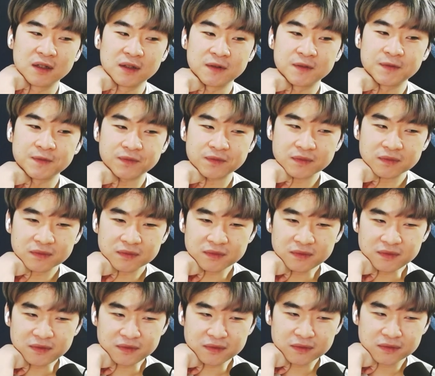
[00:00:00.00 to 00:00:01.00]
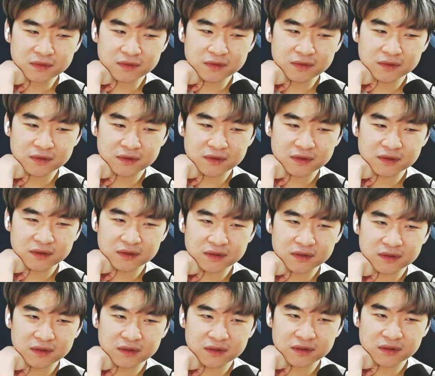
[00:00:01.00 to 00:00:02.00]

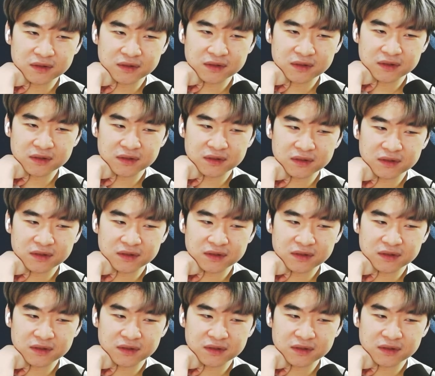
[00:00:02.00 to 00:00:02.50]
(silence)